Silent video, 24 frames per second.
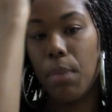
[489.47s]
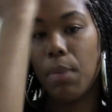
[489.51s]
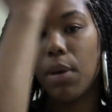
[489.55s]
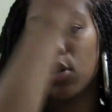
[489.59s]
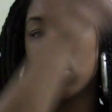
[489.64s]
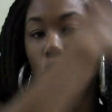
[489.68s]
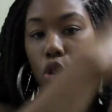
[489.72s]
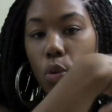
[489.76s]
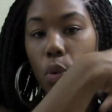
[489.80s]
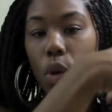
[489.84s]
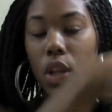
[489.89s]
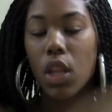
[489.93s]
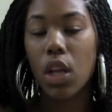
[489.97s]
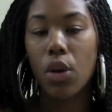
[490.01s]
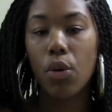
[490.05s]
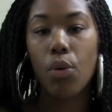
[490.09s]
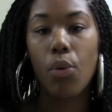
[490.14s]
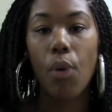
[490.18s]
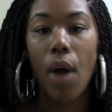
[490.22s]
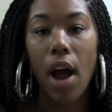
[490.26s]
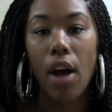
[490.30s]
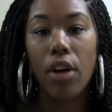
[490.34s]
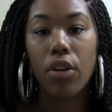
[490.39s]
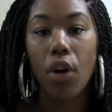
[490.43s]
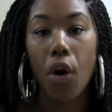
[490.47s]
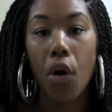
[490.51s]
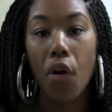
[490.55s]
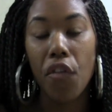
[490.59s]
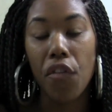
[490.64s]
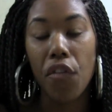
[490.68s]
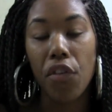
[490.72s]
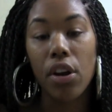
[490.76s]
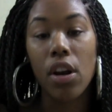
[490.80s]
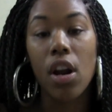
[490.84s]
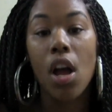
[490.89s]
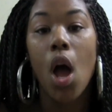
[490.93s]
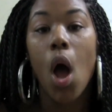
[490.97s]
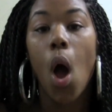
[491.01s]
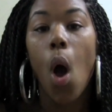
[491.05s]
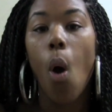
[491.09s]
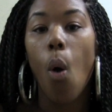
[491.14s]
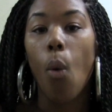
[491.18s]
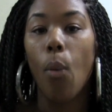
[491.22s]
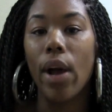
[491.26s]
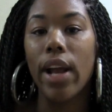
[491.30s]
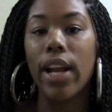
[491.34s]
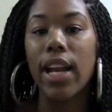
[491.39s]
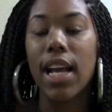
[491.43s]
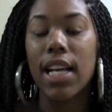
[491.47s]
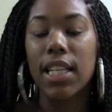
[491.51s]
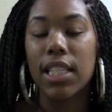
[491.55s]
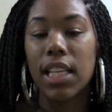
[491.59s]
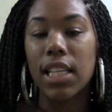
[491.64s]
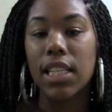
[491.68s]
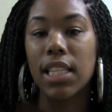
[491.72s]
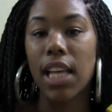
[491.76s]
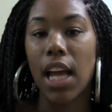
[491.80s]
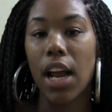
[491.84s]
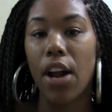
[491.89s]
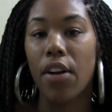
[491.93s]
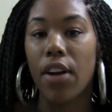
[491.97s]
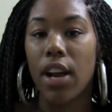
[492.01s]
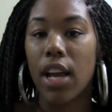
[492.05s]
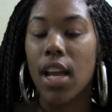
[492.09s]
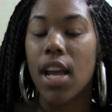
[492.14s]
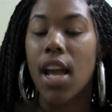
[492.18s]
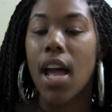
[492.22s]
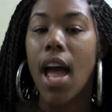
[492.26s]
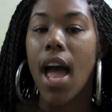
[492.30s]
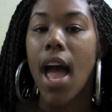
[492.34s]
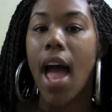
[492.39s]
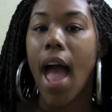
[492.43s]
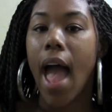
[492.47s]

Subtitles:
much doing the crown over when necessary.